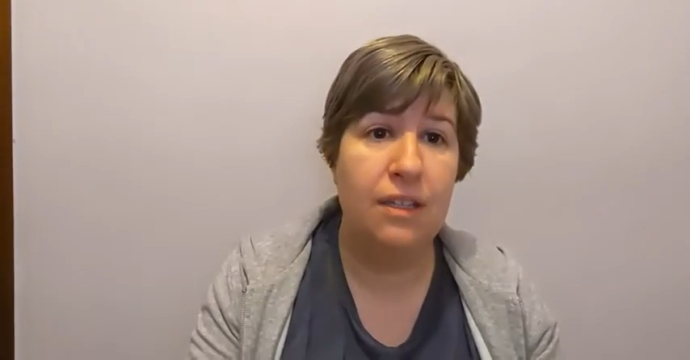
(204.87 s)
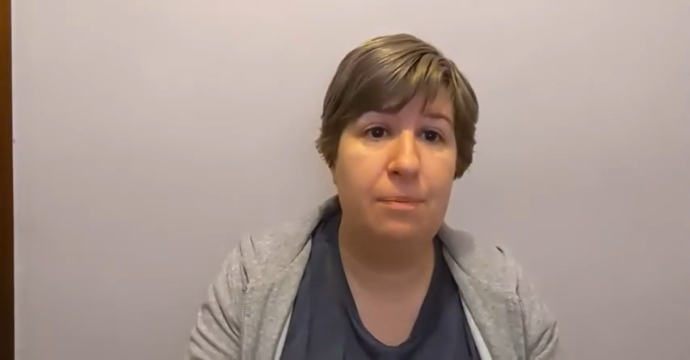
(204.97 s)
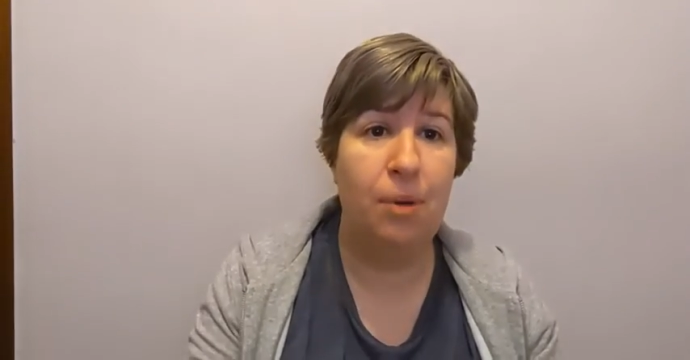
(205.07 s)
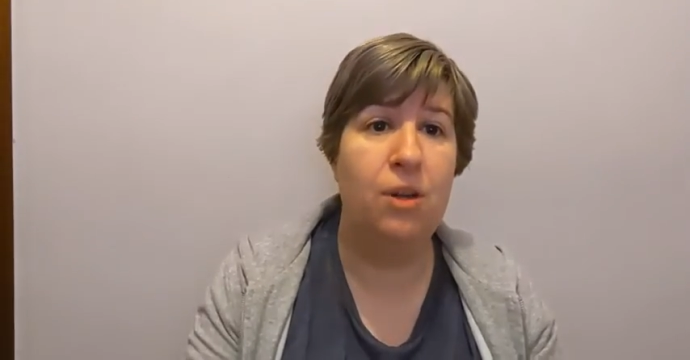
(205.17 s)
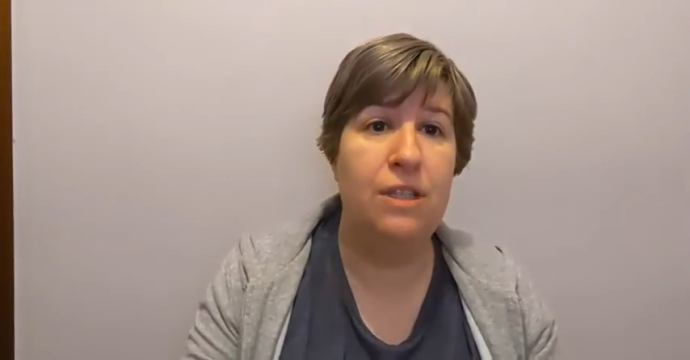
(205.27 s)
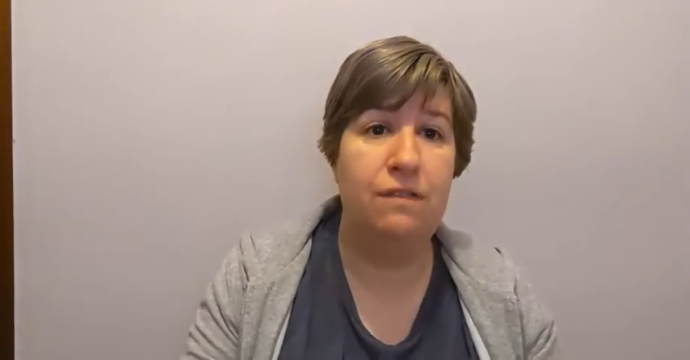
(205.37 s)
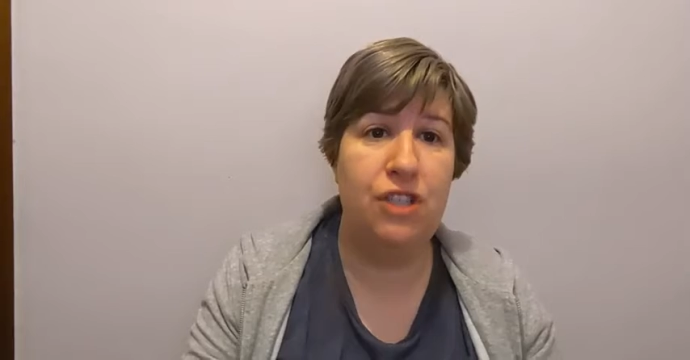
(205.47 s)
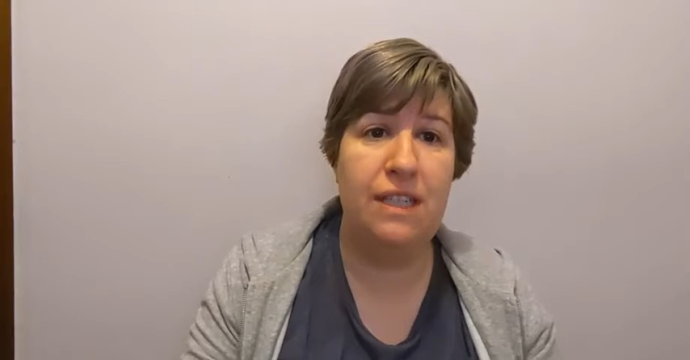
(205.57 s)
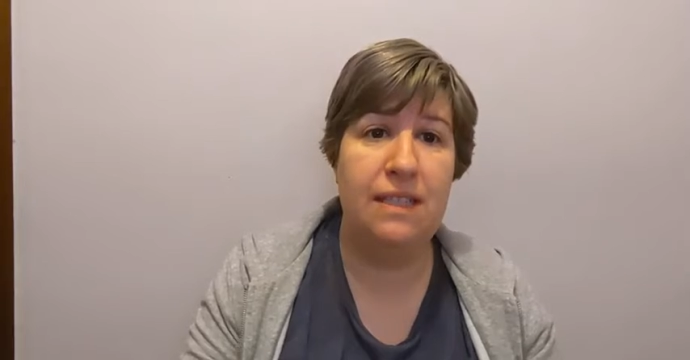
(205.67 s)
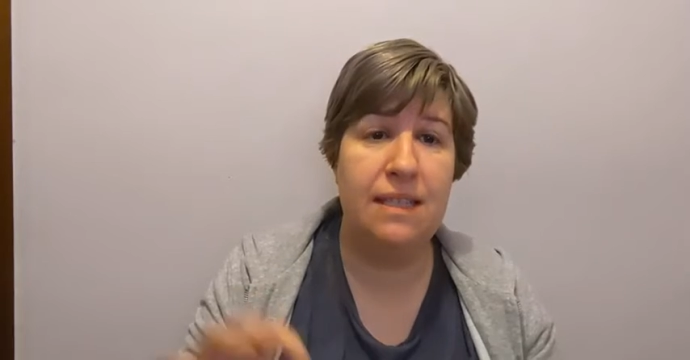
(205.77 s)
the body of
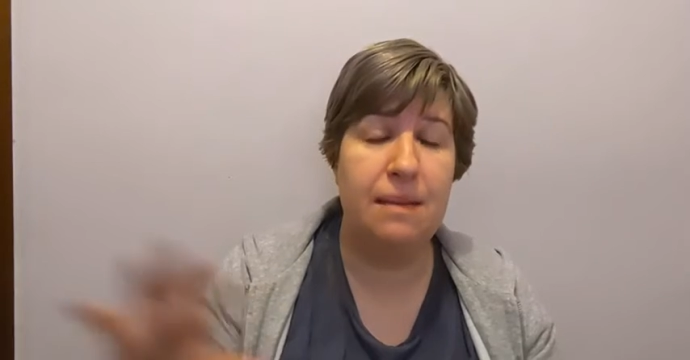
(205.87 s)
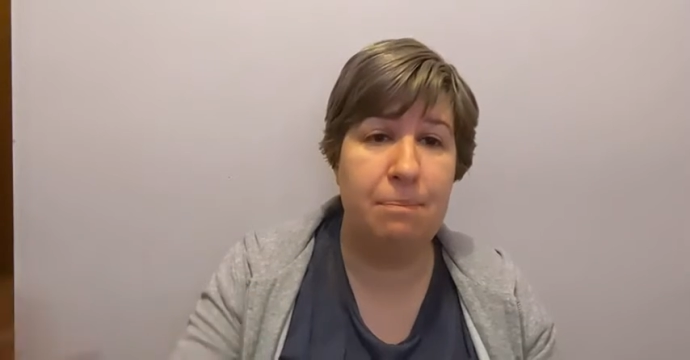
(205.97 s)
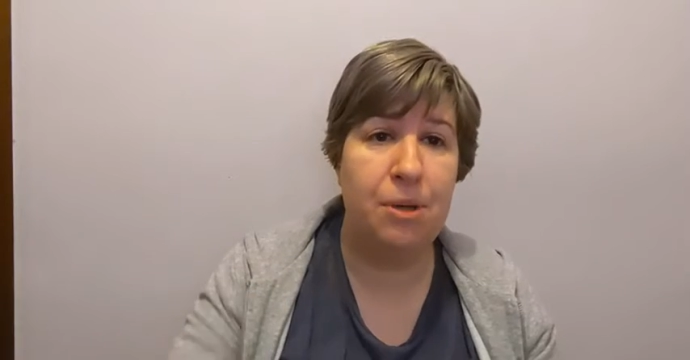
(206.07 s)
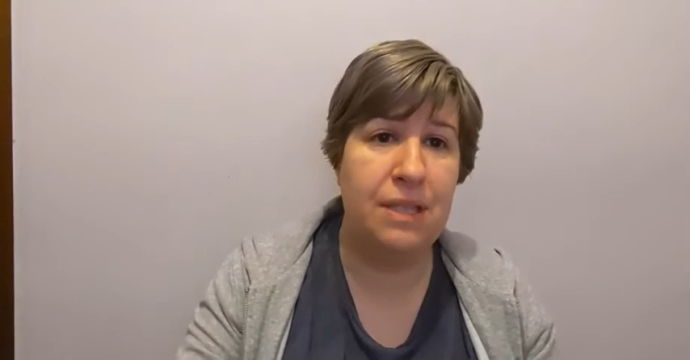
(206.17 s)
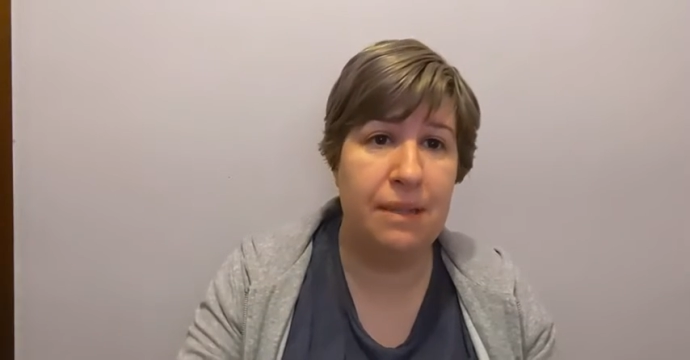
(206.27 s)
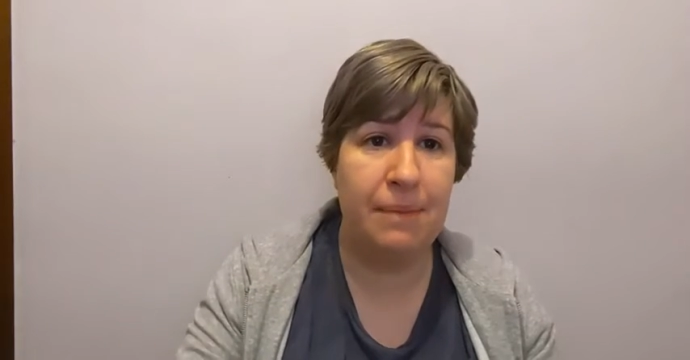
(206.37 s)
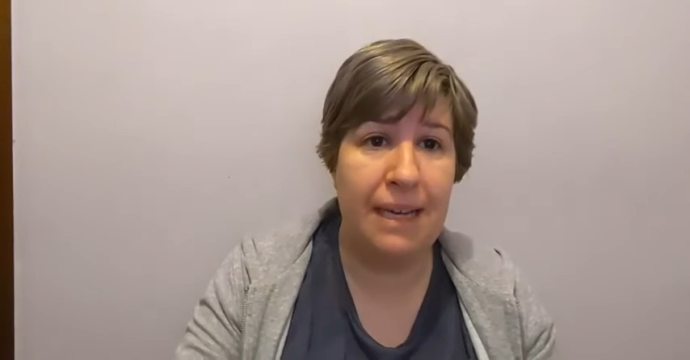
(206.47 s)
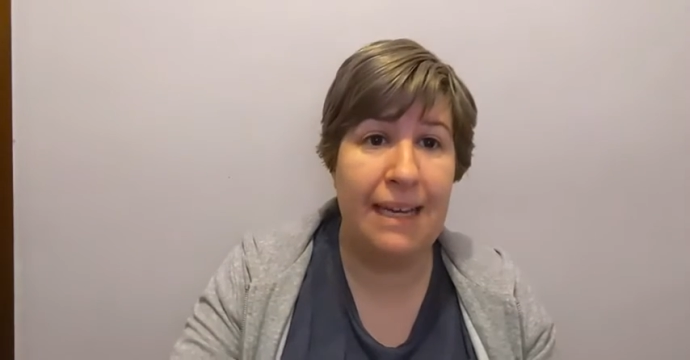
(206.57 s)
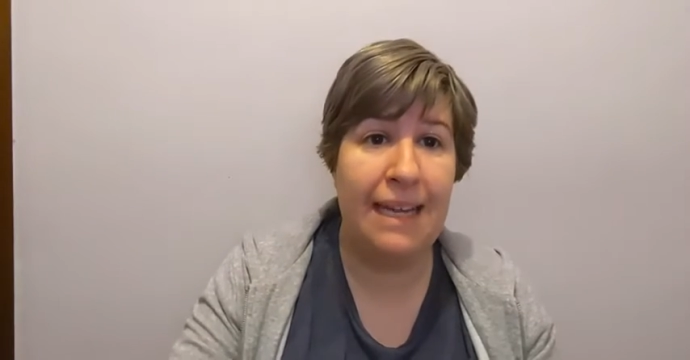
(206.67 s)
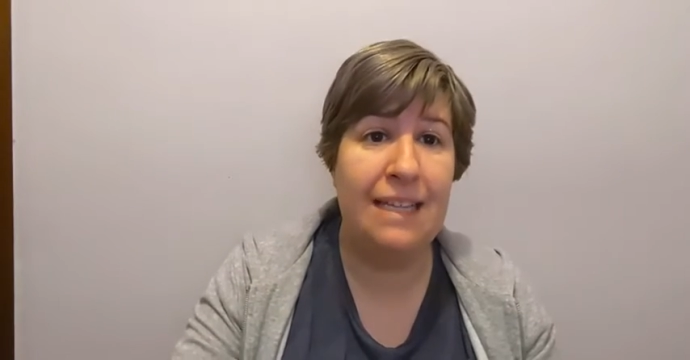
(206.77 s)
Jesus and put them
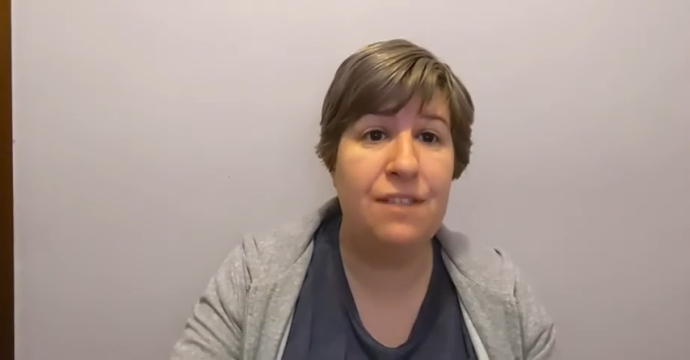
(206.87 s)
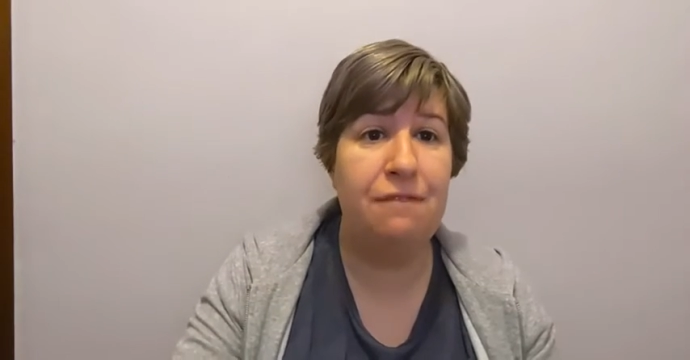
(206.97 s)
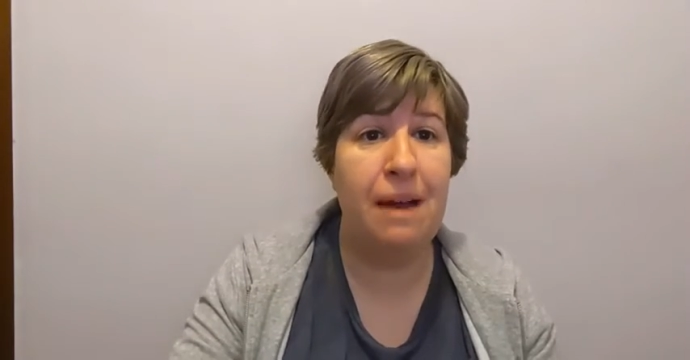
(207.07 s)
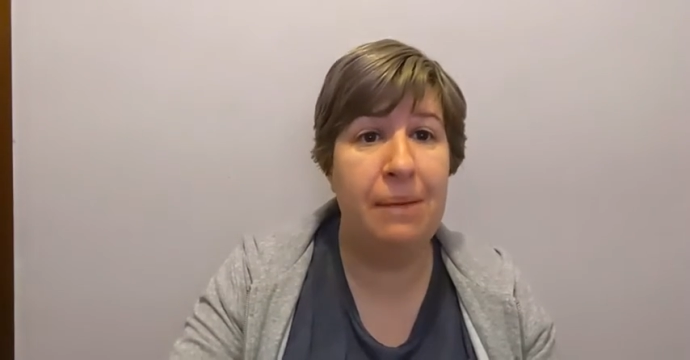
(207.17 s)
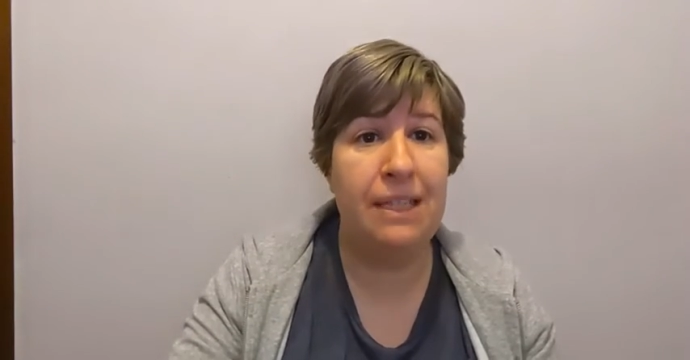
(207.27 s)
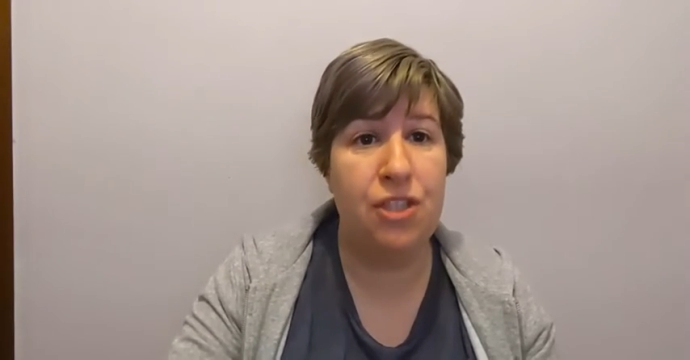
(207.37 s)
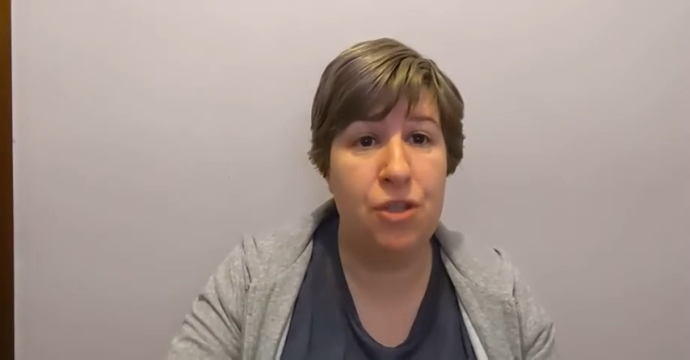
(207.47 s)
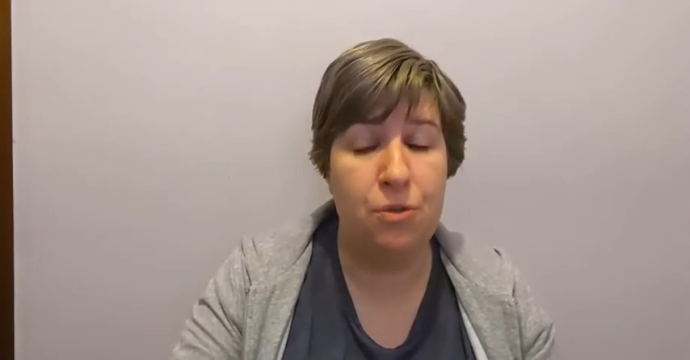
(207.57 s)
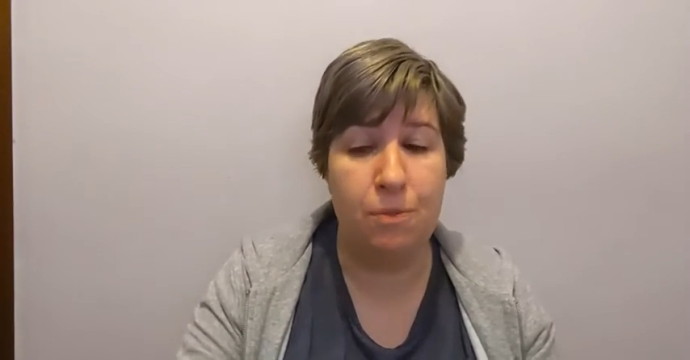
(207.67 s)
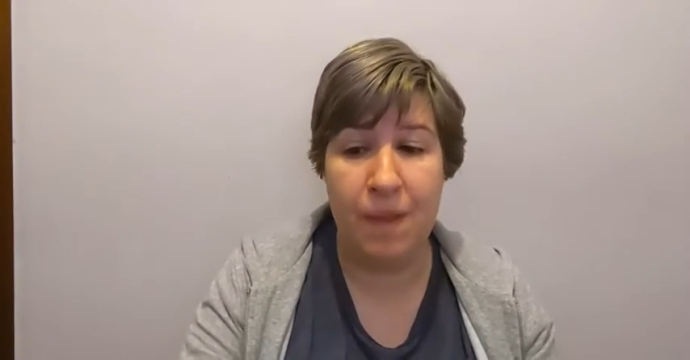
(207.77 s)
in his family
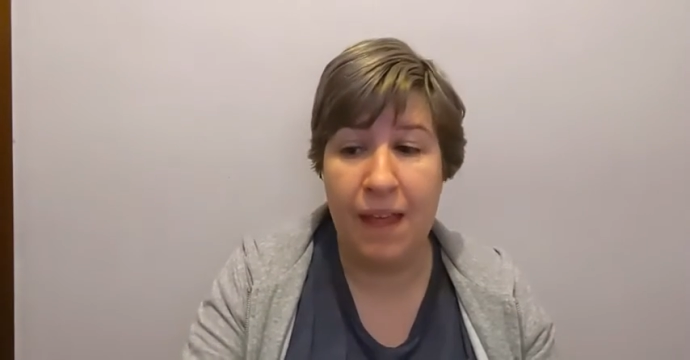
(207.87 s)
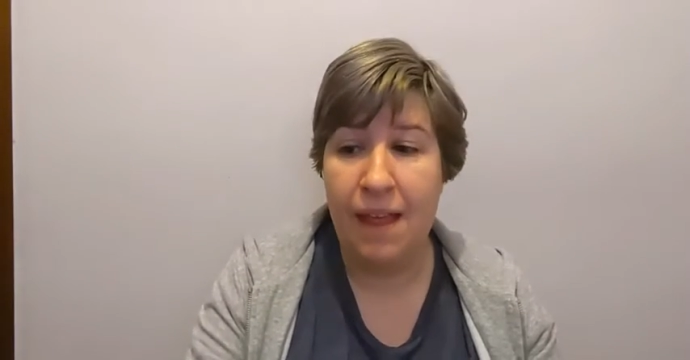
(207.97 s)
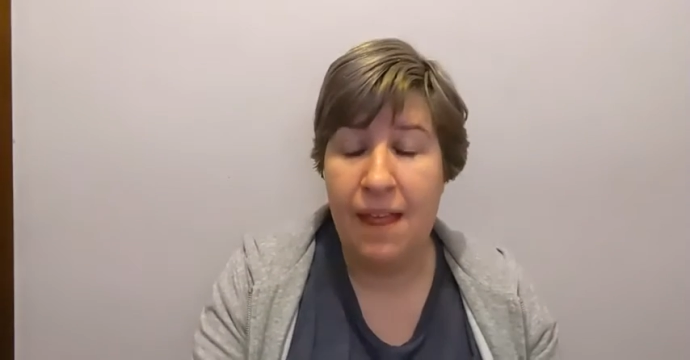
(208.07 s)
tomb.